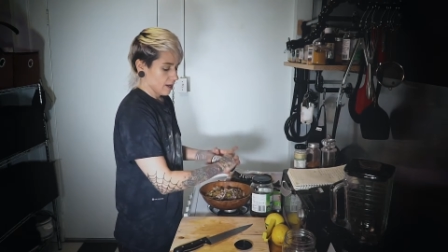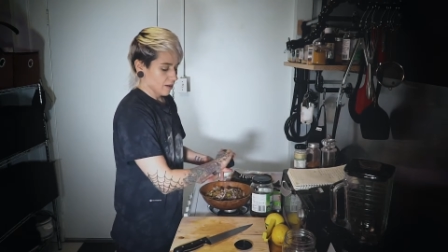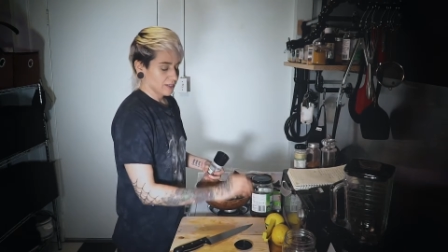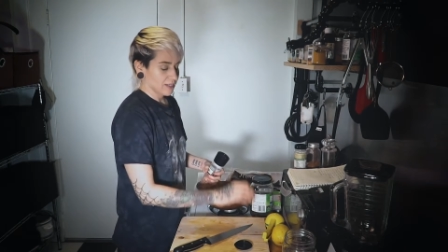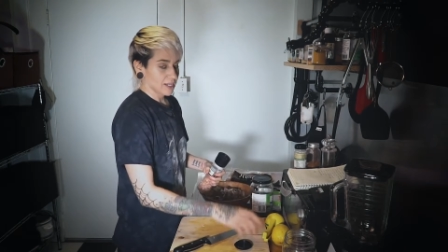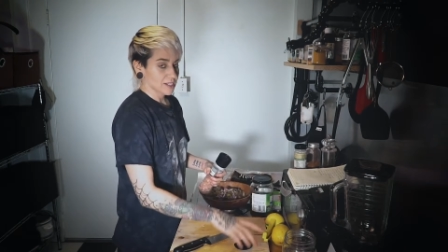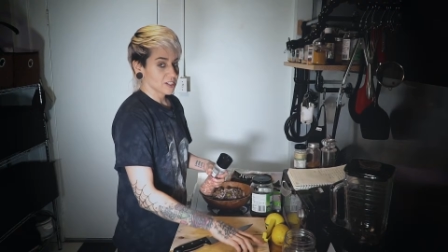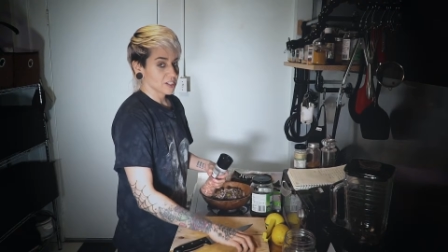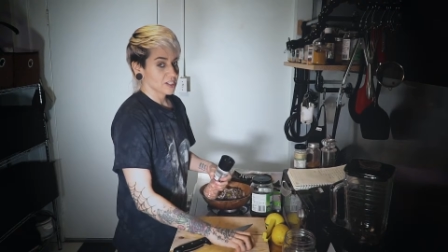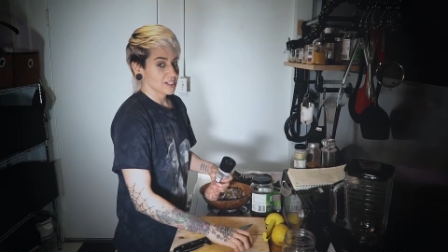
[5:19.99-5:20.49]

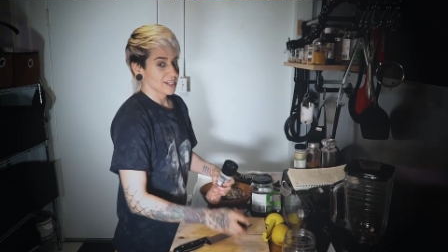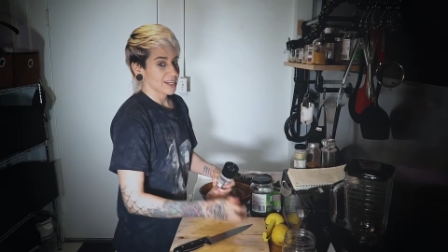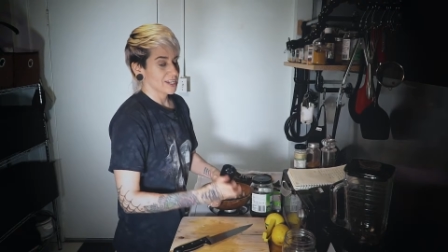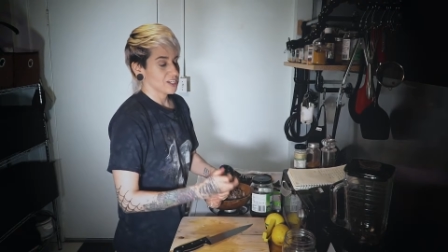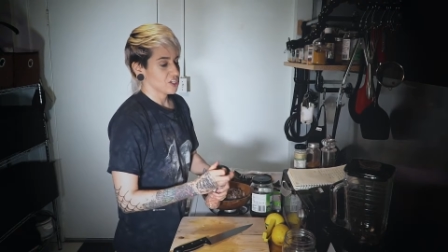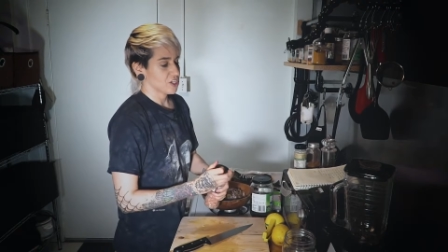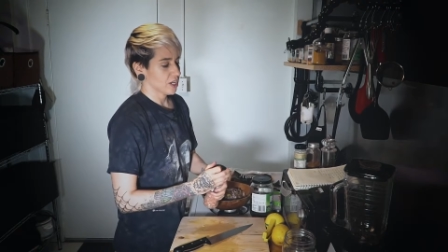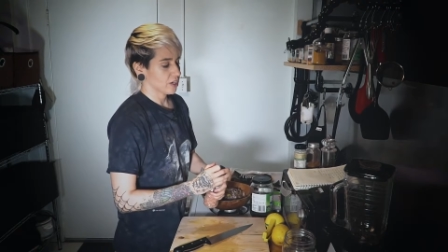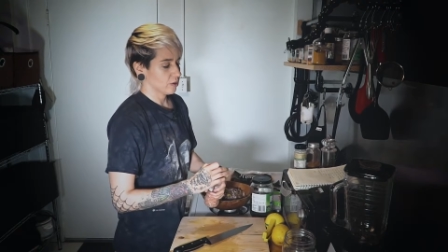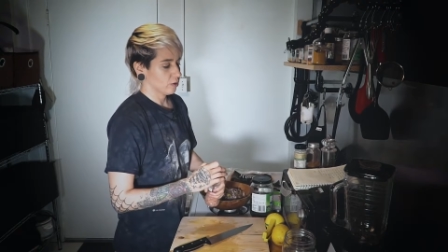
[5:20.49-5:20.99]
That's just like a
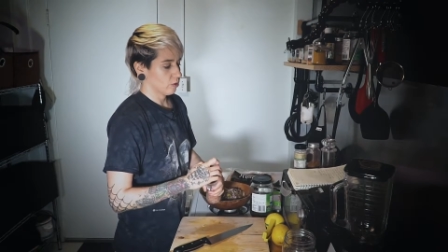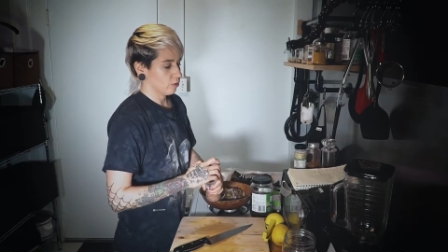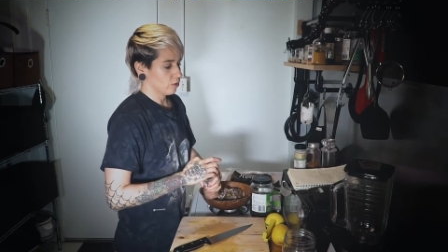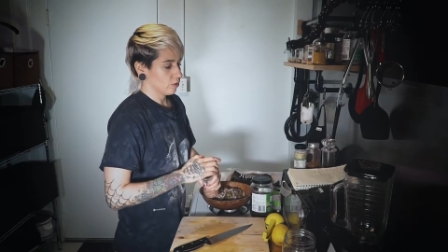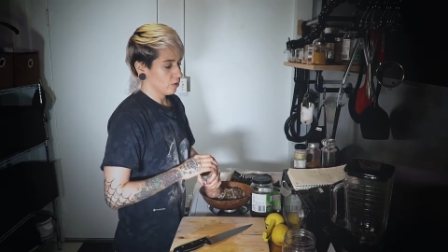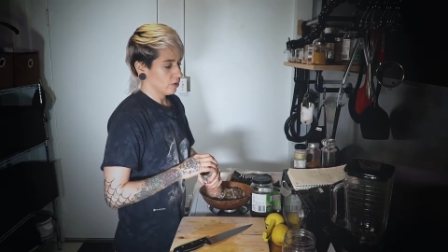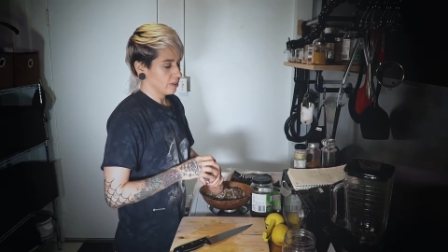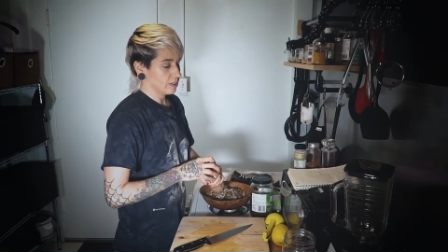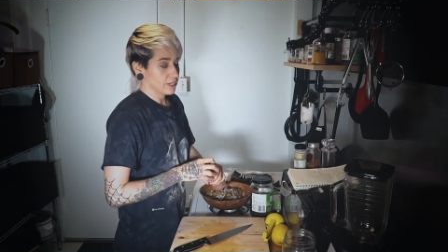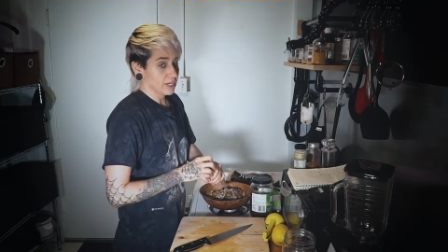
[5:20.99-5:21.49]
general
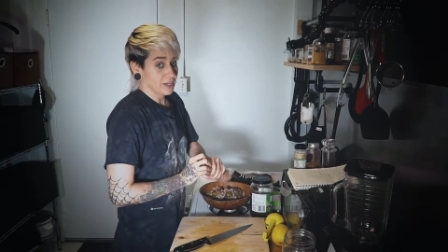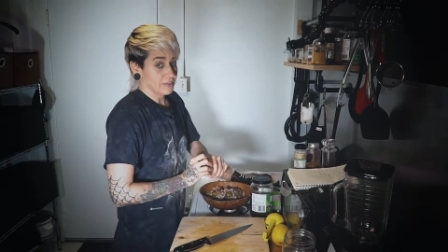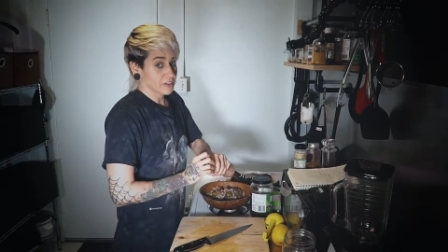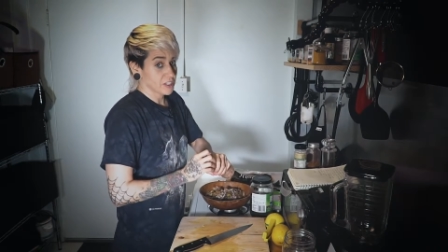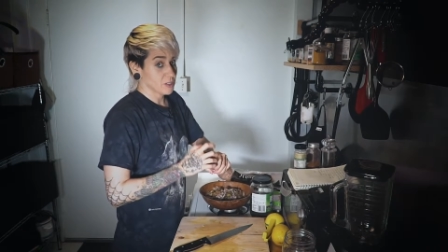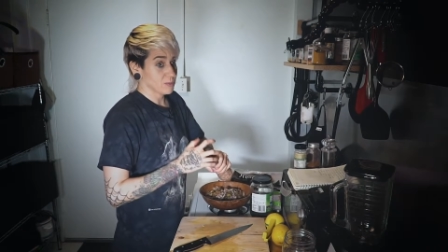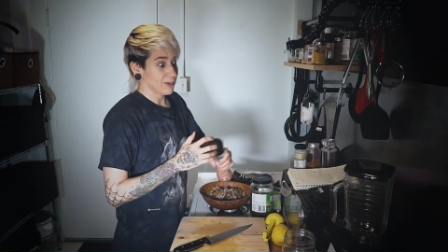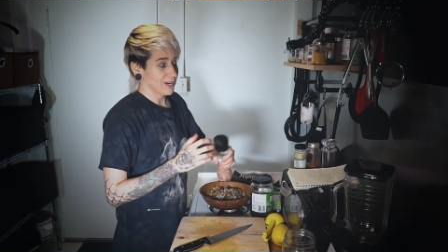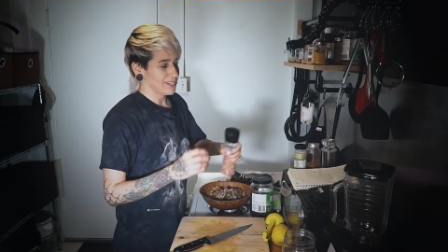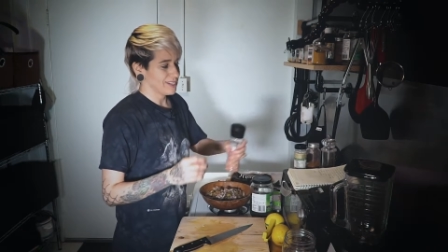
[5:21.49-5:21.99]
rule of
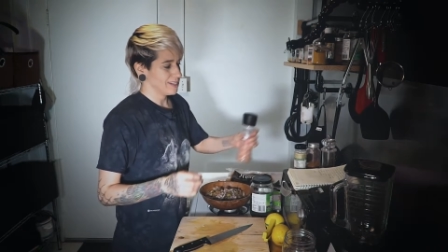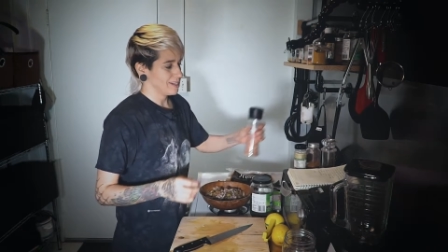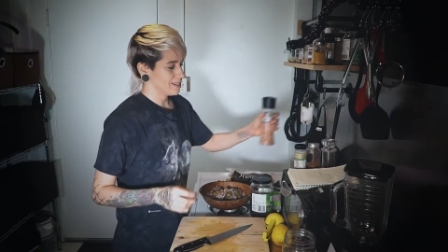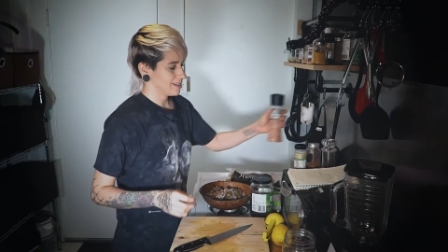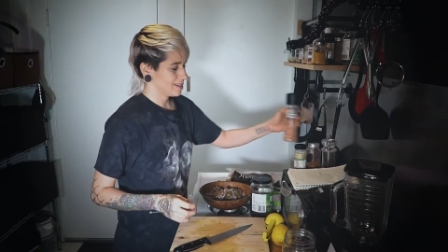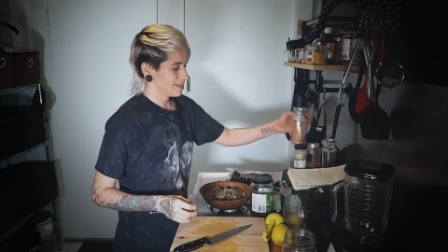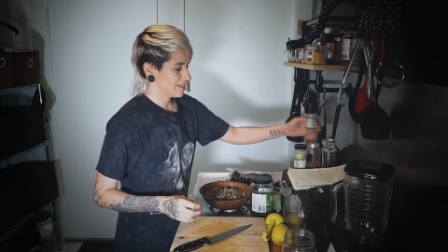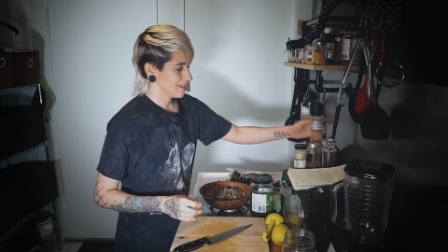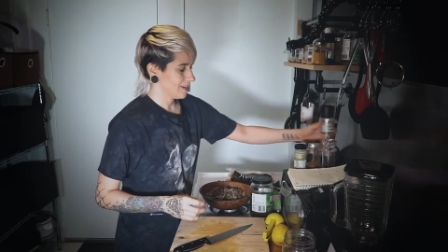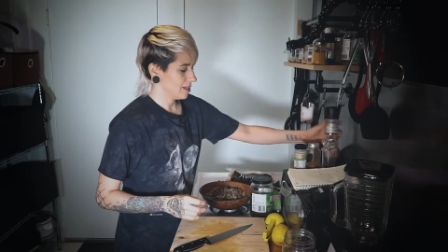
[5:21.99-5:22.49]

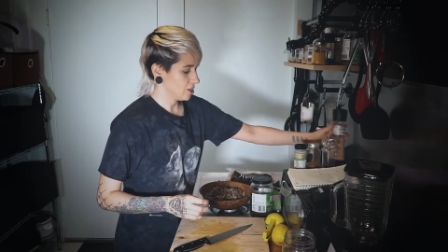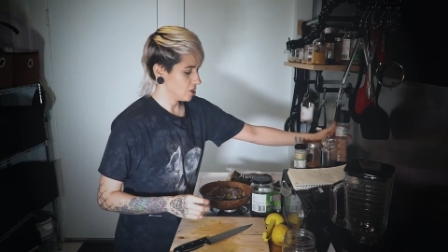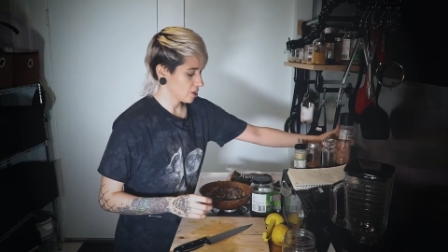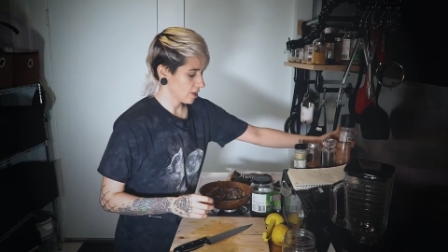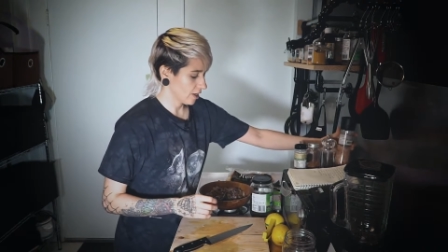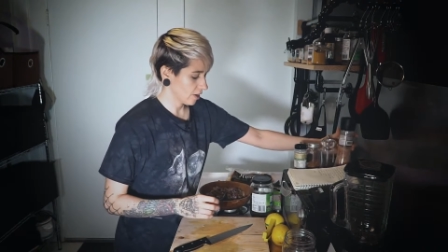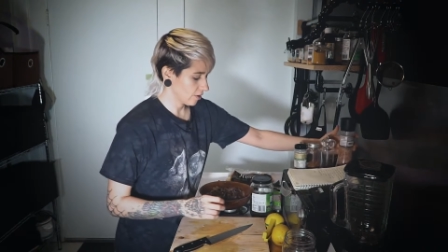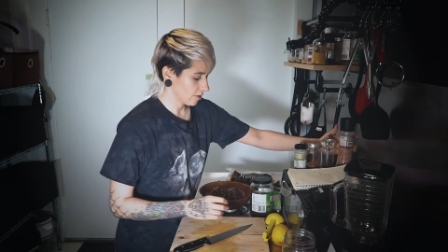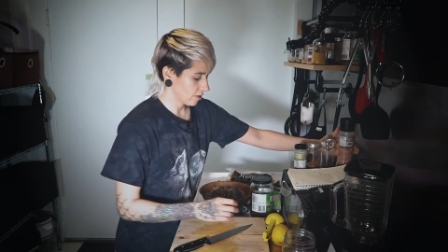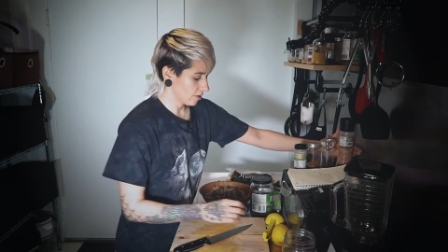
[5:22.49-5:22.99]
spices in
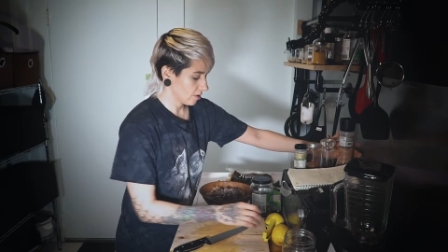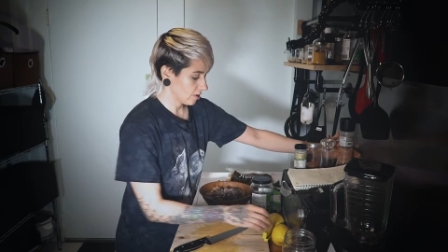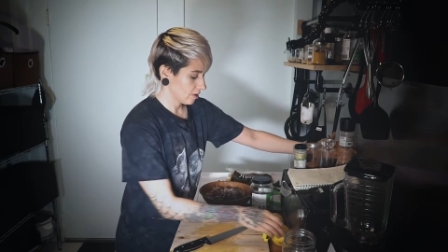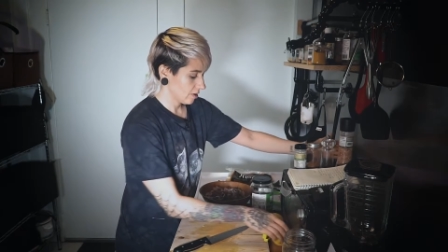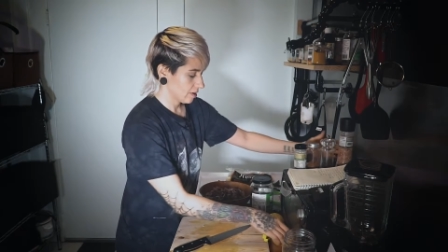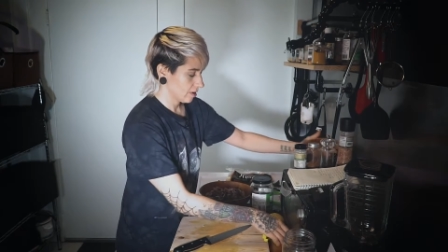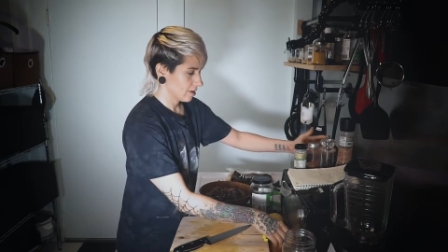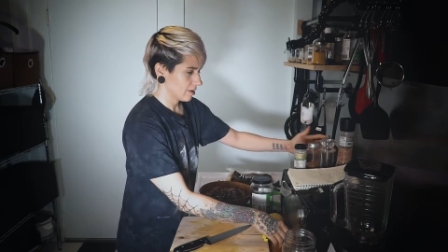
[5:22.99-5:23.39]
general.